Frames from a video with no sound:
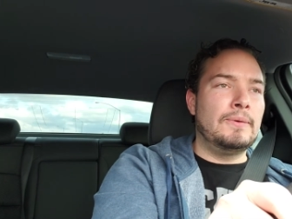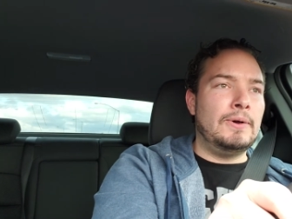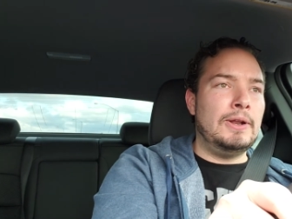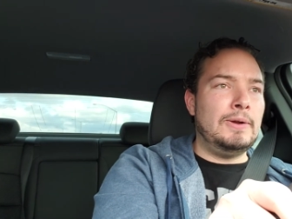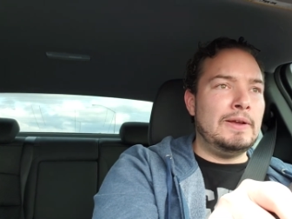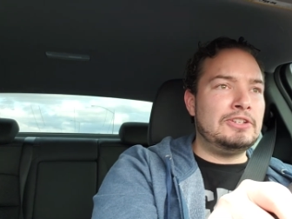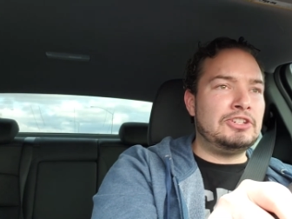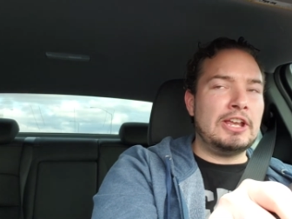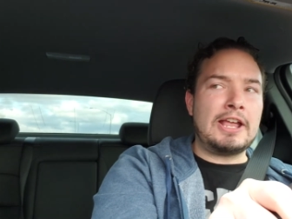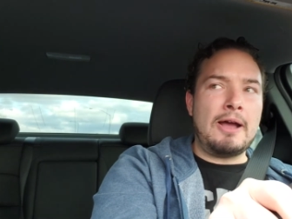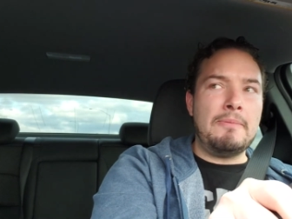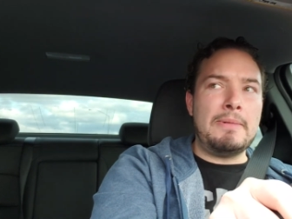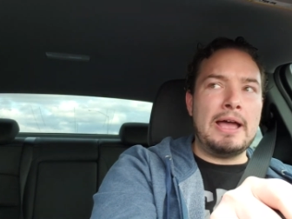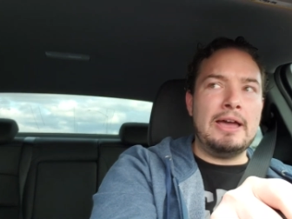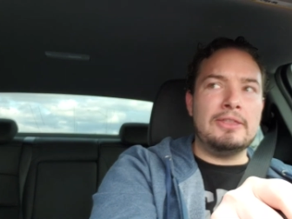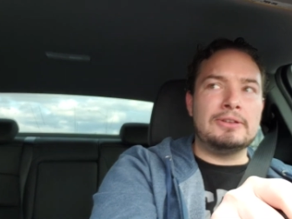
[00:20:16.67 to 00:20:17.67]
Anyway, check out
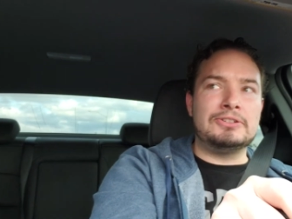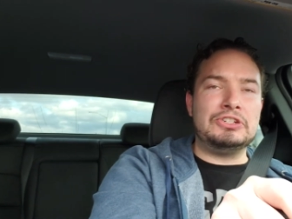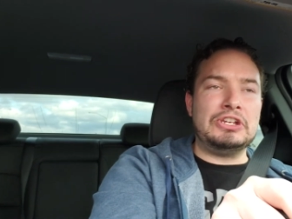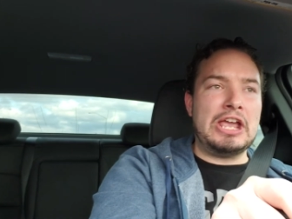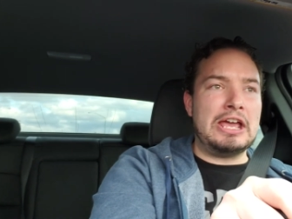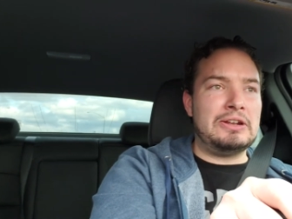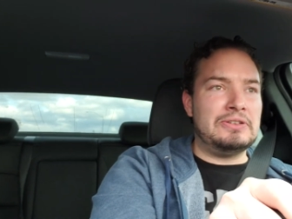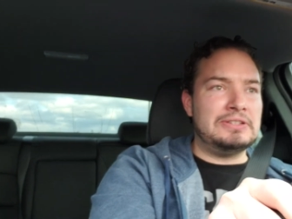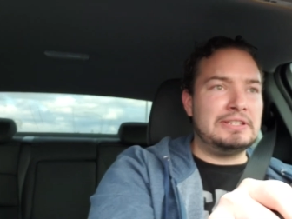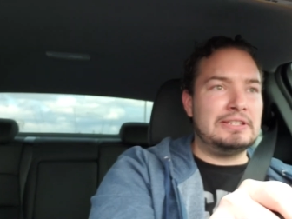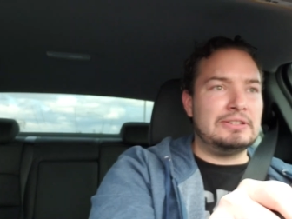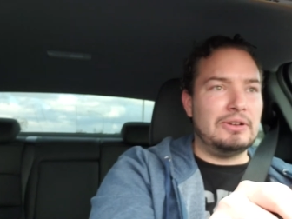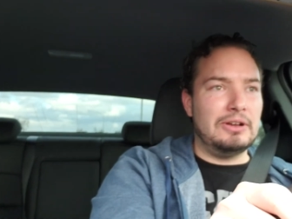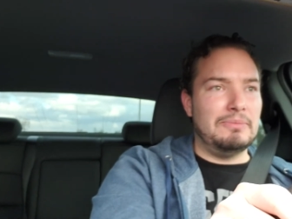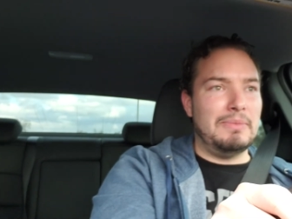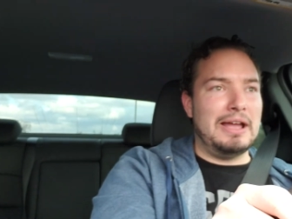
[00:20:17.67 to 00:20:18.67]
my other channels
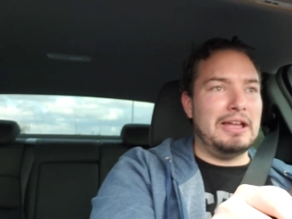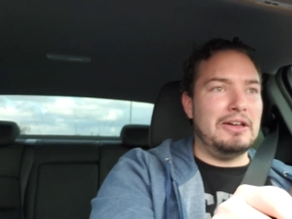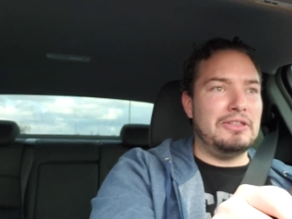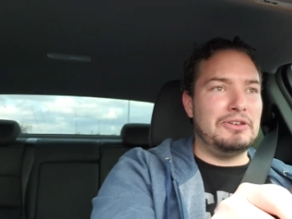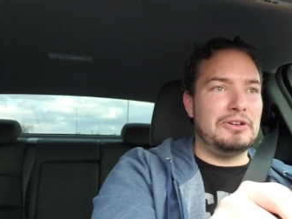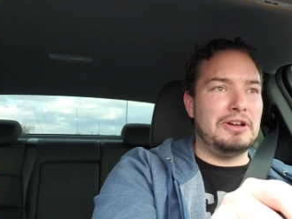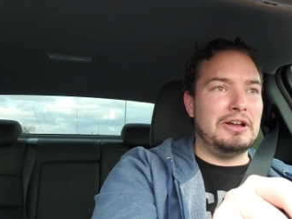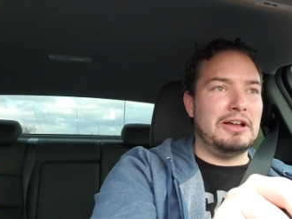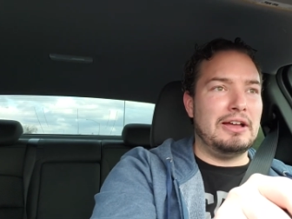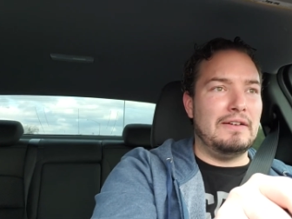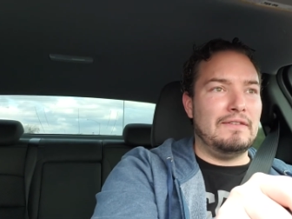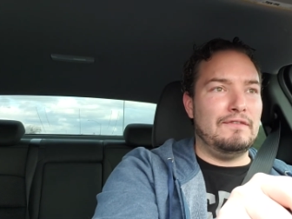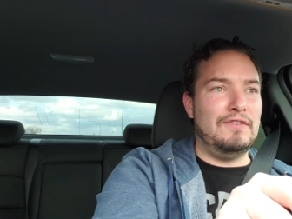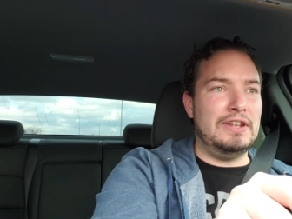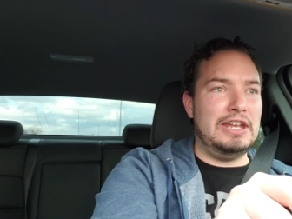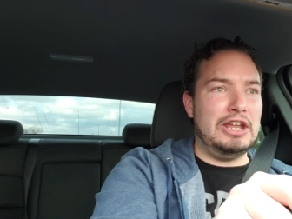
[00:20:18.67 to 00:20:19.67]
or my other
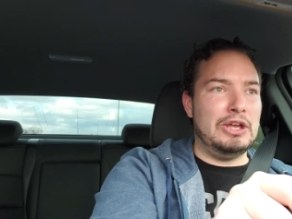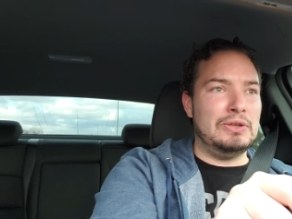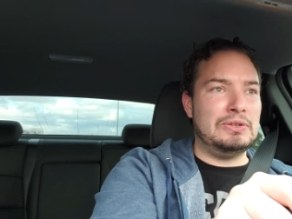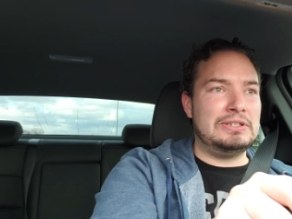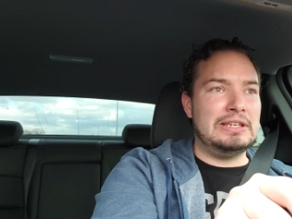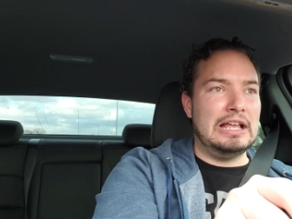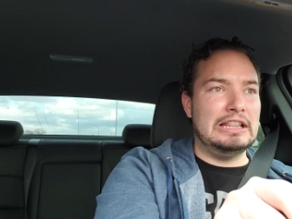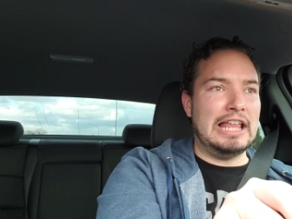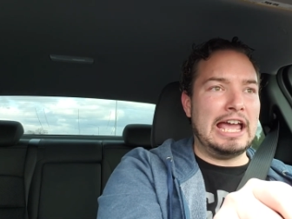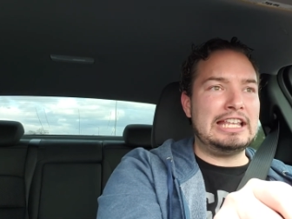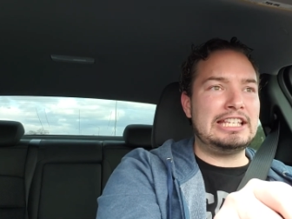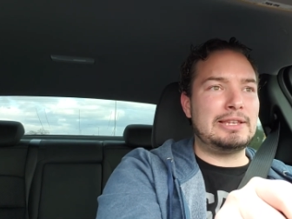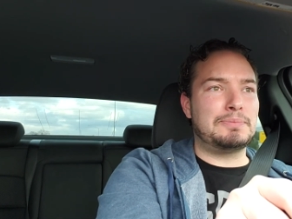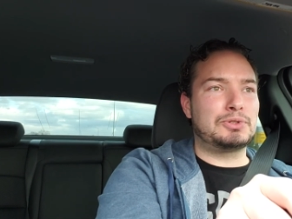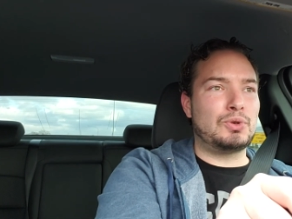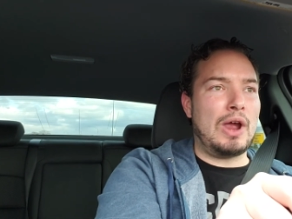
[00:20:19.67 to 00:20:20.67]
videos. Like,
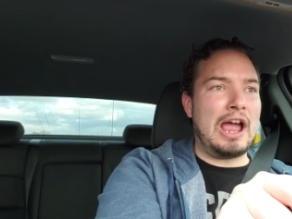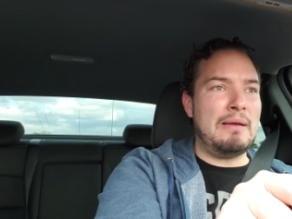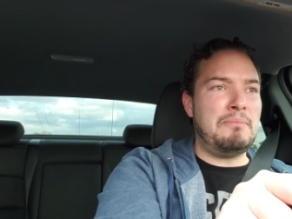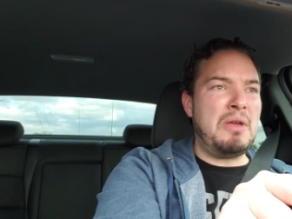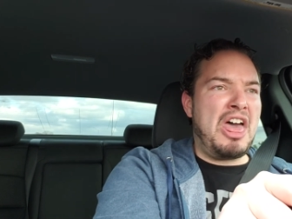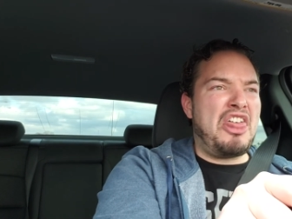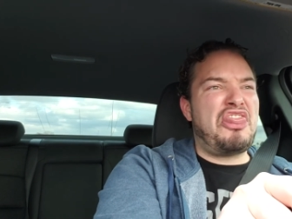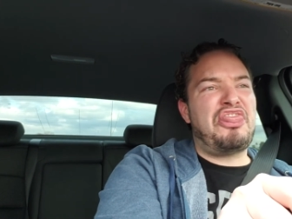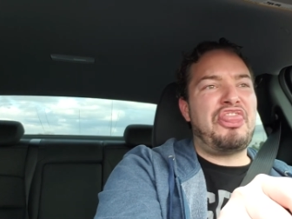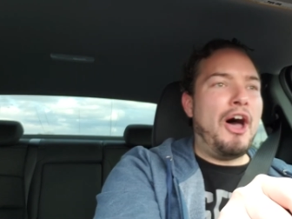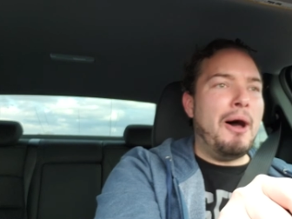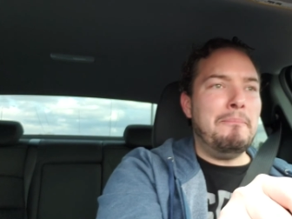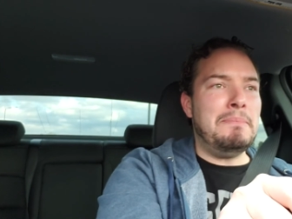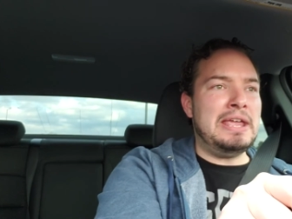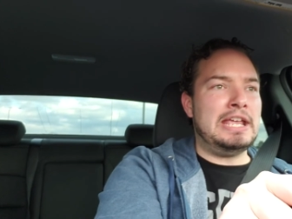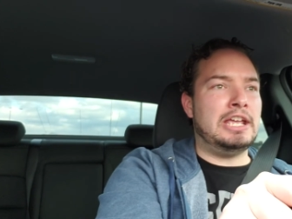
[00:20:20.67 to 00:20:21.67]
subscribe,
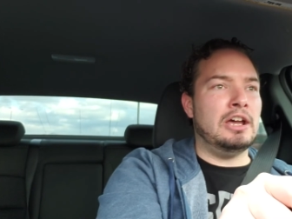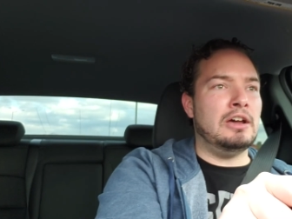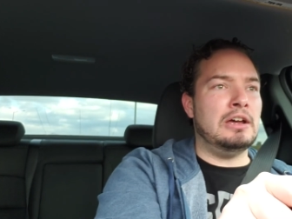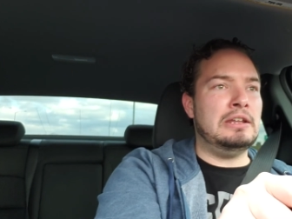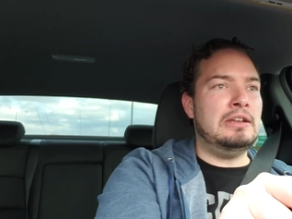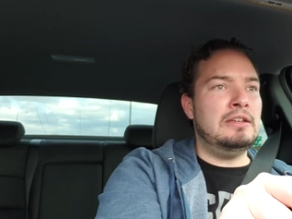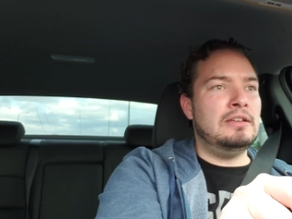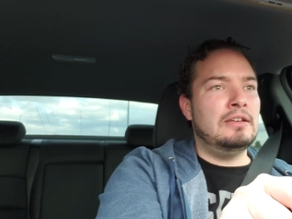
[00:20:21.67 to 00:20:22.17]
thumb me good.